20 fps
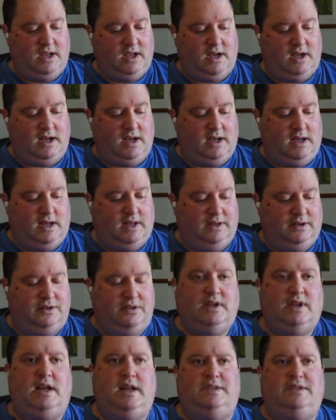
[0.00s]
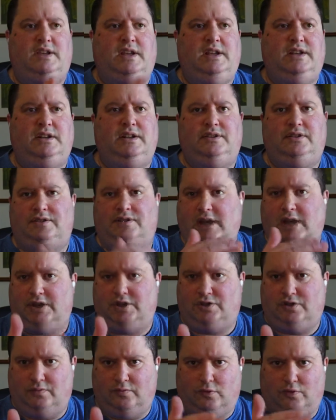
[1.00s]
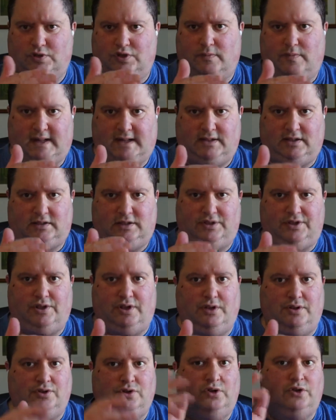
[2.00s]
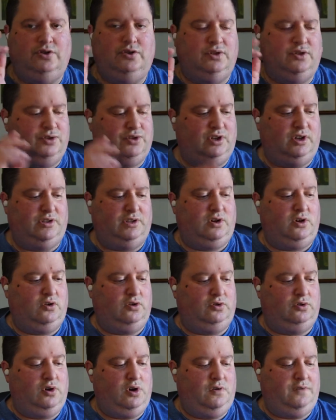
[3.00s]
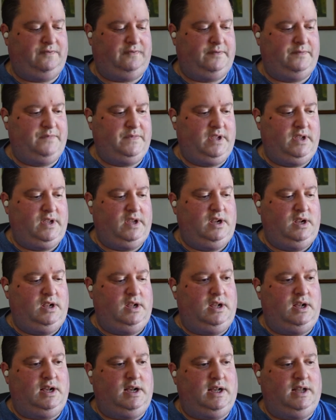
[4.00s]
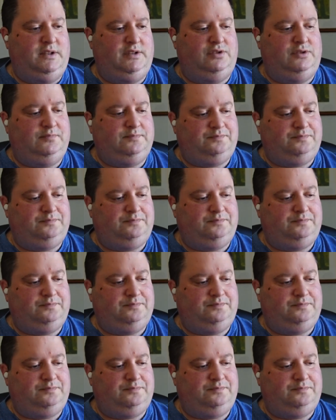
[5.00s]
And it has in-ear detection automatically turned on. You can turn that on or off. And